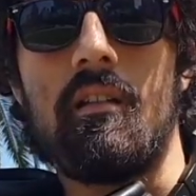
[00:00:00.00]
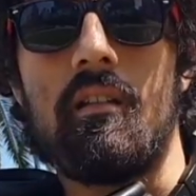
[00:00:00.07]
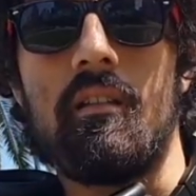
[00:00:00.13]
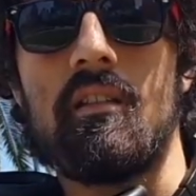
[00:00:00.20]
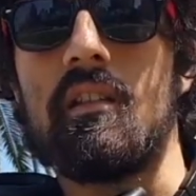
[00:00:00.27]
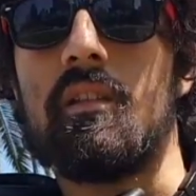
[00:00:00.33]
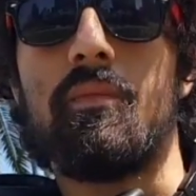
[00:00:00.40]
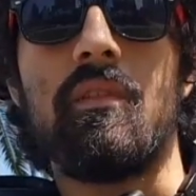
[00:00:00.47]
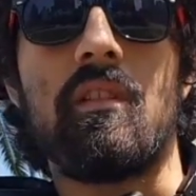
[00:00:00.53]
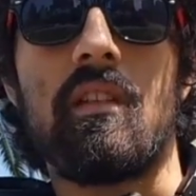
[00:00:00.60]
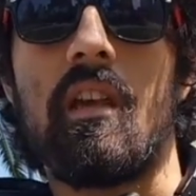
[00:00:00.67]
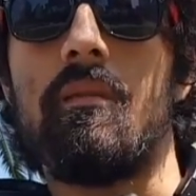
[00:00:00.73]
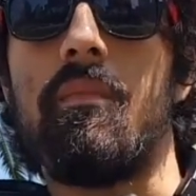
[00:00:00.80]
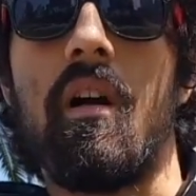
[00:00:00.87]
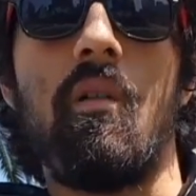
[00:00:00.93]
This has been
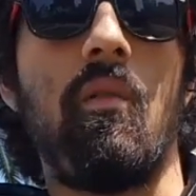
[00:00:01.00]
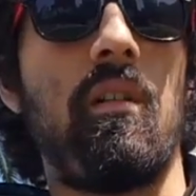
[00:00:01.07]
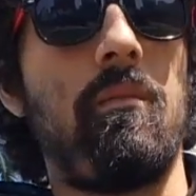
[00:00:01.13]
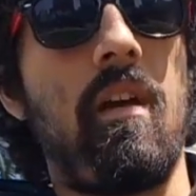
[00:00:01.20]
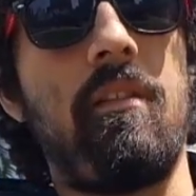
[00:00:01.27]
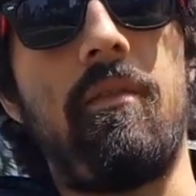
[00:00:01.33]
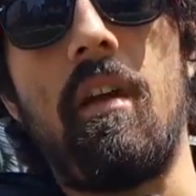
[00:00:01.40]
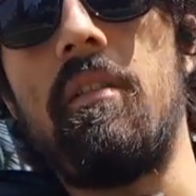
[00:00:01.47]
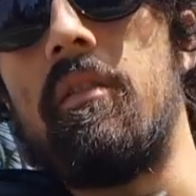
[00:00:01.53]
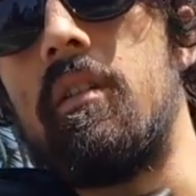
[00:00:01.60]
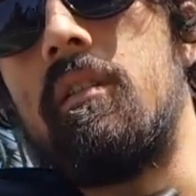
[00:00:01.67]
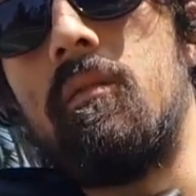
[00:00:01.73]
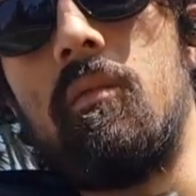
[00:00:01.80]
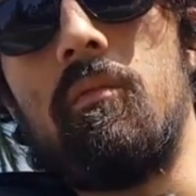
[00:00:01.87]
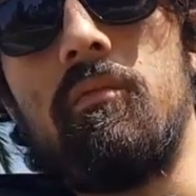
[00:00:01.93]
said by one of my
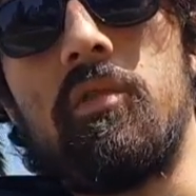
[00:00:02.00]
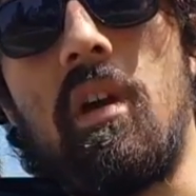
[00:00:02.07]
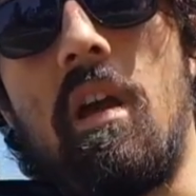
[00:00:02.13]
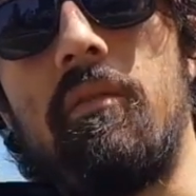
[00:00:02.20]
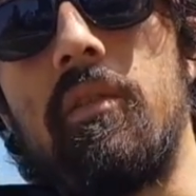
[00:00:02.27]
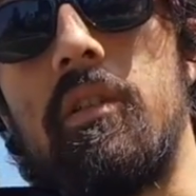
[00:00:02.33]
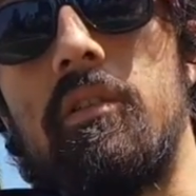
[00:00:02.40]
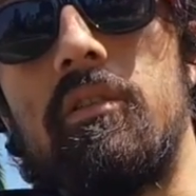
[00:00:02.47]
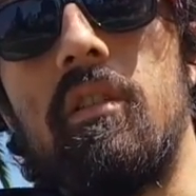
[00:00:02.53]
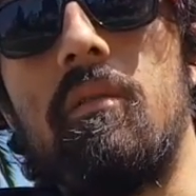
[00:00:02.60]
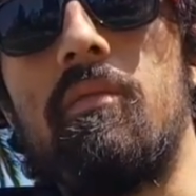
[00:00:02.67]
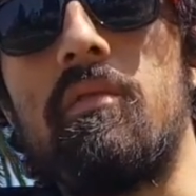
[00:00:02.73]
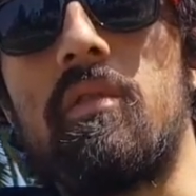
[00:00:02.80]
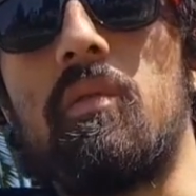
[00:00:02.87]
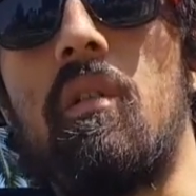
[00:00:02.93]
favorite travel
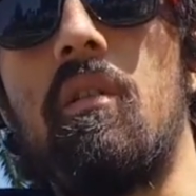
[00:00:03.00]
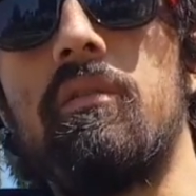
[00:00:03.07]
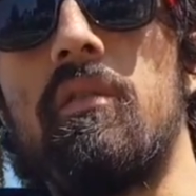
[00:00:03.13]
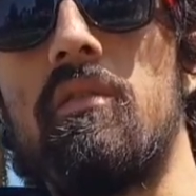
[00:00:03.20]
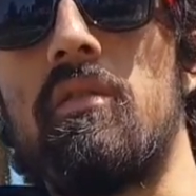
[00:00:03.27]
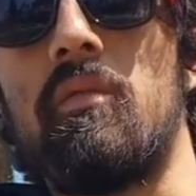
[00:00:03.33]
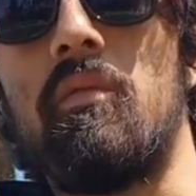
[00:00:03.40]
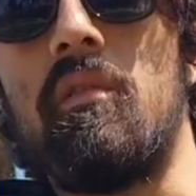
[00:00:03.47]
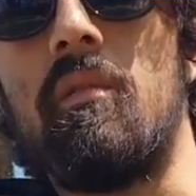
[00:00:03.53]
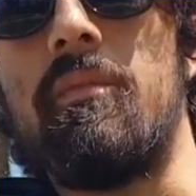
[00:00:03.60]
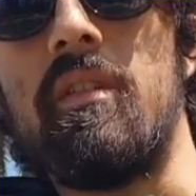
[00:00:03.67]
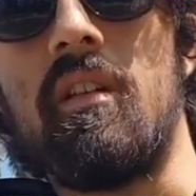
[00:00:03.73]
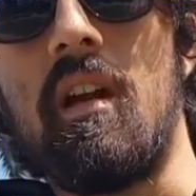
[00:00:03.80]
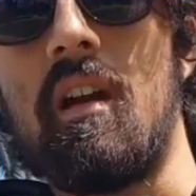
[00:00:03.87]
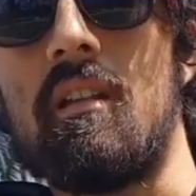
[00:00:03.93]
YouTubers, Walter's World.
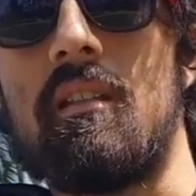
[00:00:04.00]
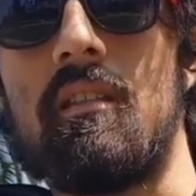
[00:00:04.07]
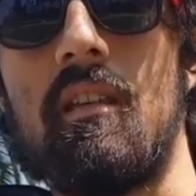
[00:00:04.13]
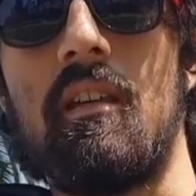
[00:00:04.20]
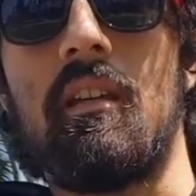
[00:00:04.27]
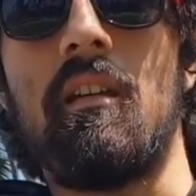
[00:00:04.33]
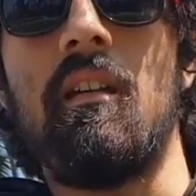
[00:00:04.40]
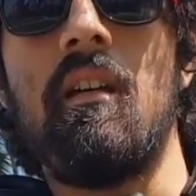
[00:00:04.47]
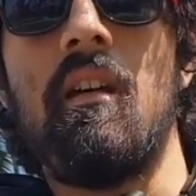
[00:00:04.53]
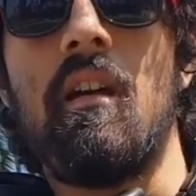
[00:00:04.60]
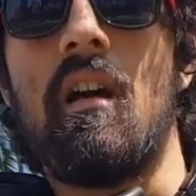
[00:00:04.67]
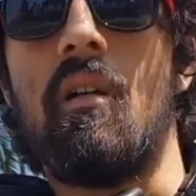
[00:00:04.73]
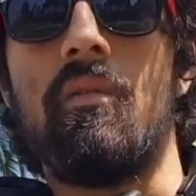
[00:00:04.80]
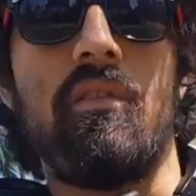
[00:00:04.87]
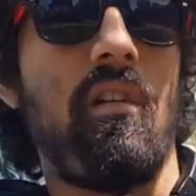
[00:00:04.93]
But you got to think,
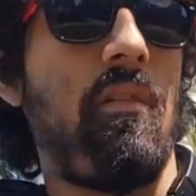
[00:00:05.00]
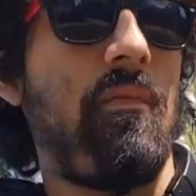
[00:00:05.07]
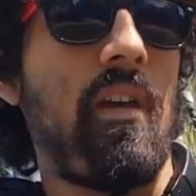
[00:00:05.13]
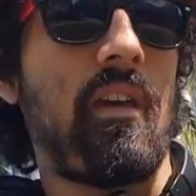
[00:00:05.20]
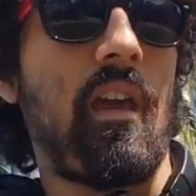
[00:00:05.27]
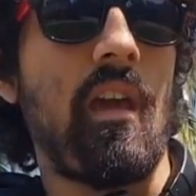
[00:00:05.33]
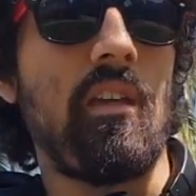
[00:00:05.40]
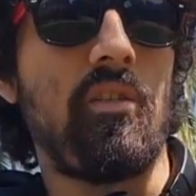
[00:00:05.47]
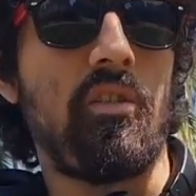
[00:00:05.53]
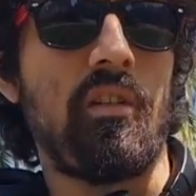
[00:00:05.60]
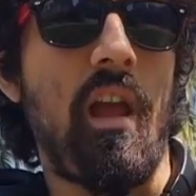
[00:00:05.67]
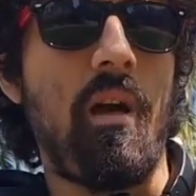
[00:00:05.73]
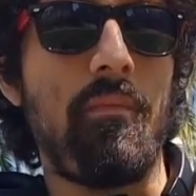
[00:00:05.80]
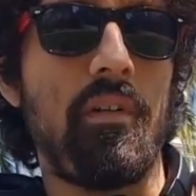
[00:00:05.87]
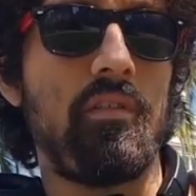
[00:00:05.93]
when you're on vacation,
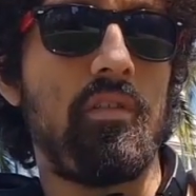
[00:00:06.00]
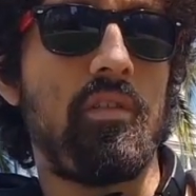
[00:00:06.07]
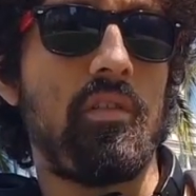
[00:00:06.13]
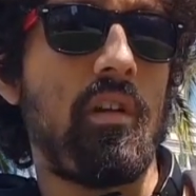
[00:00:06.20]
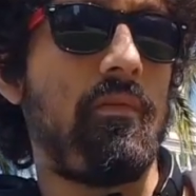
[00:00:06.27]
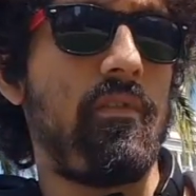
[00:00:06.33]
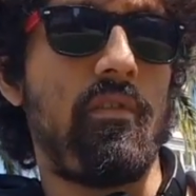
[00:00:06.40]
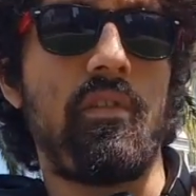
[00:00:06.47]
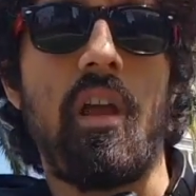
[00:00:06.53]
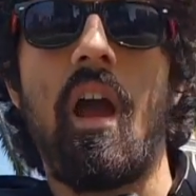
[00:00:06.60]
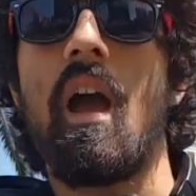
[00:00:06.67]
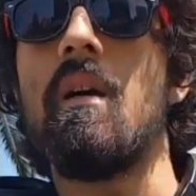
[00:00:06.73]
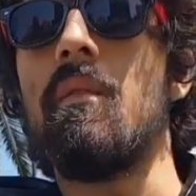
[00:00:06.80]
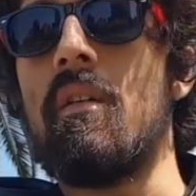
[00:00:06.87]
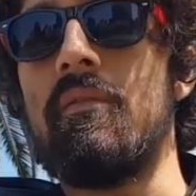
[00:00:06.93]
how much of your
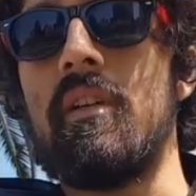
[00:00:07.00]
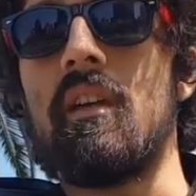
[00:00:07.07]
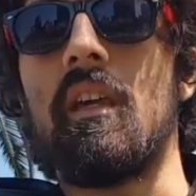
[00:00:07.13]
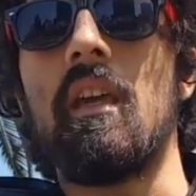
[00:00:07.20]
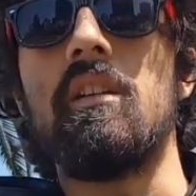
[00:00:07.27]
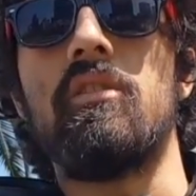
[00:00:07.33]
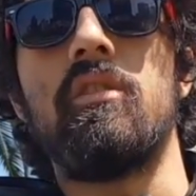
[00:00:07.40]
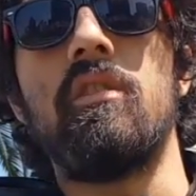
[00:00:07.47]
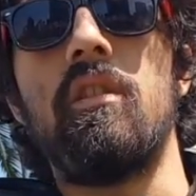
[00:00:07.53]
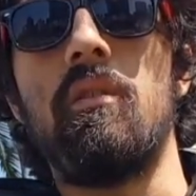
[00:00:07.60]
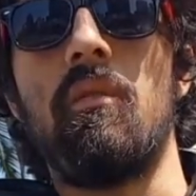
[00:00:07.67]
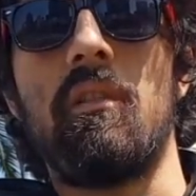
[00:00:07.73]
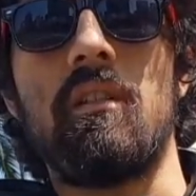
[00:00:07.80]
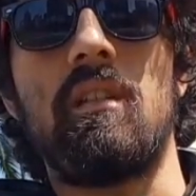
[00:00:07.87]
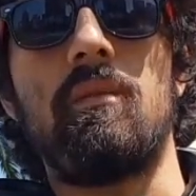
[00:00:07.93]
time on vacation do
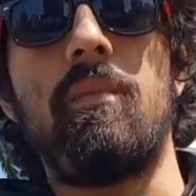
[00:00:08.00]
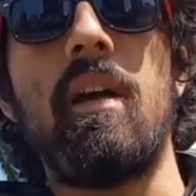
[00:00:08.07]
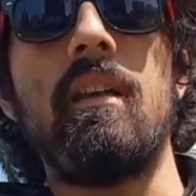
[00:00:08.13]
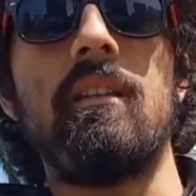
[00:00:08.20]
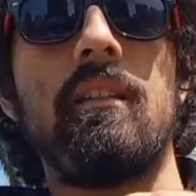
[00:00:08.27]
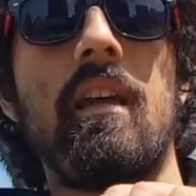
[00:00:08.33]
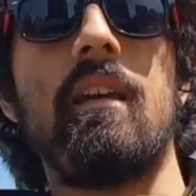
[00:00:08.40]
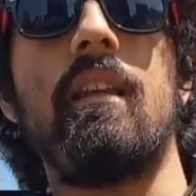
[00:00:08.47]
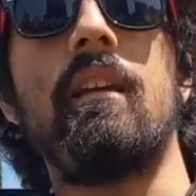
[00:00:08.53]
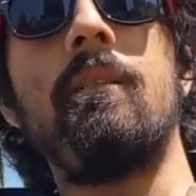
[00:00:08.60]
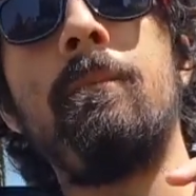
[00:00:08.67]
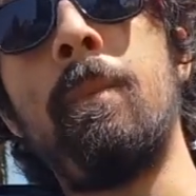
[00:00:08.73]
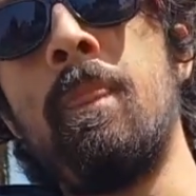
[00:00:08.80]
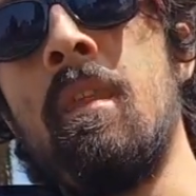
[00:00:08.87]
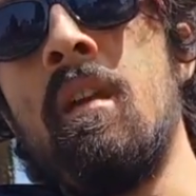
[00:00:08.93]
you want to spend getting
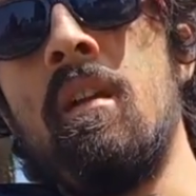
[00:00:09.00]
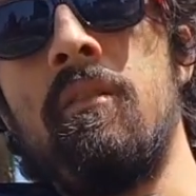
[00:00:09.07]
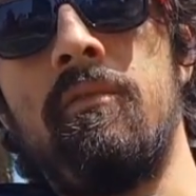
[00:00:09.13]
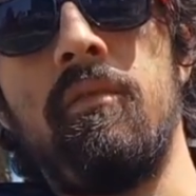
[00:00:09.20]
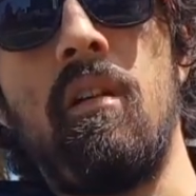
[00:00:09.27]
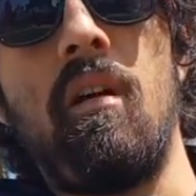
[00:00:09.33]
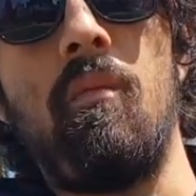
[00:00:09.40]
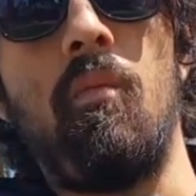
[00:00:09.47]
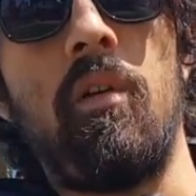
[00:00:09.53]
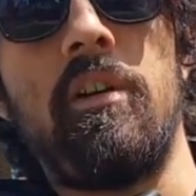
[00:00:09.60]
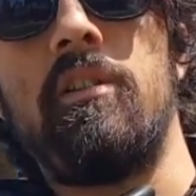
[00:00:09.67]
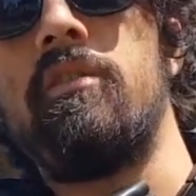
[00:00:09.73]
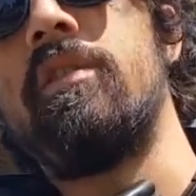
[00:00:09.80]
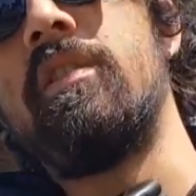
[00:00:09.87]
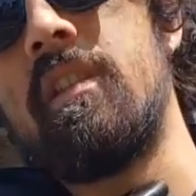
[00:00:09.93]
from where
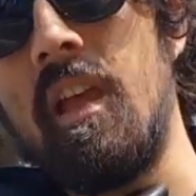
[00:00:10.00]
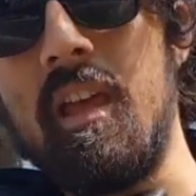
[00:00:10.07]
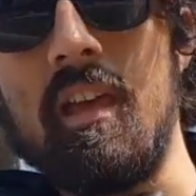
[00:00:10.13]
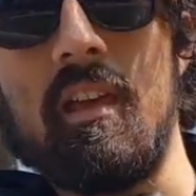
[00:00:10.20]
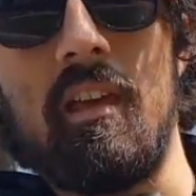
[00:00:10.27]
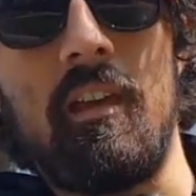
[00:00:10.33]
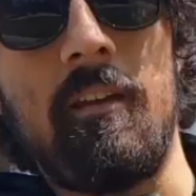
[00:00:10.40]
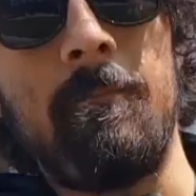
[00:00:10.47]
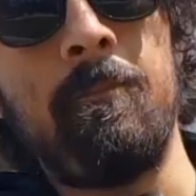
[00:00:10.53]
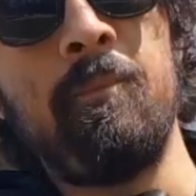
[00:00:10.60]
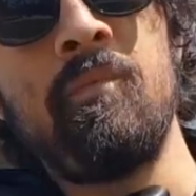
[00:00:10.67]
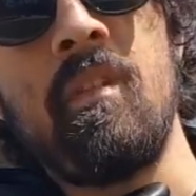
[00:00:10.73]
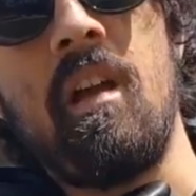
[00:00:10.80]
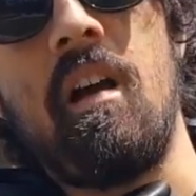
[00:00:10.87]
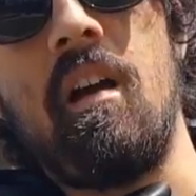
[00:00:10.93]
you're staying
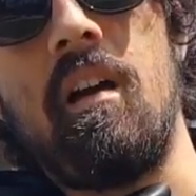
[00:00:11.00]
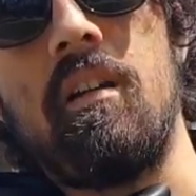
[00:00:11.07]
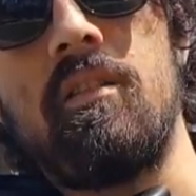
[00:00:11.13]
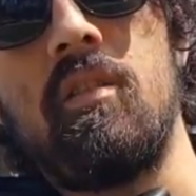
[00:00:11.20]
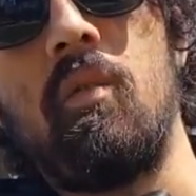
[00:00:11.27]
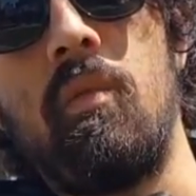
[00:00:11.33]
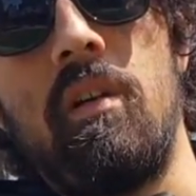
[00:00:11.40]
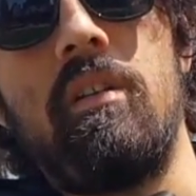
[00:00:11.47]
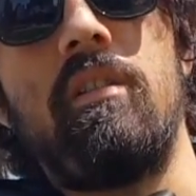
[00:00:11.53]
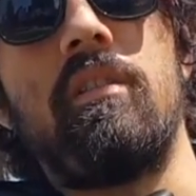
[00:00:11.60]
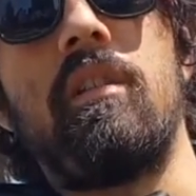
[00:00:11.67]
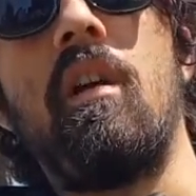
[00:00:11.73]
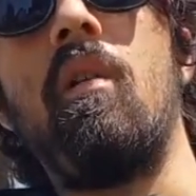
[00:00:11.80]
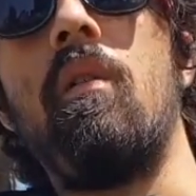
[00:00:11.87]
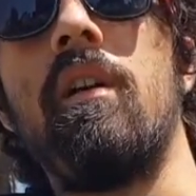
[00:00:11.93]
to where
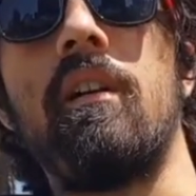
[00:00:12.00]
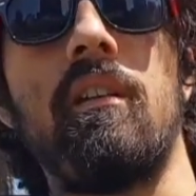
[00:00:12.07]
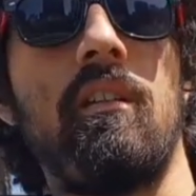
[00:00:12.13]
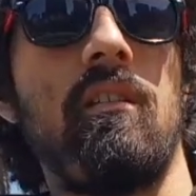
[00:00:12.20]
you're going?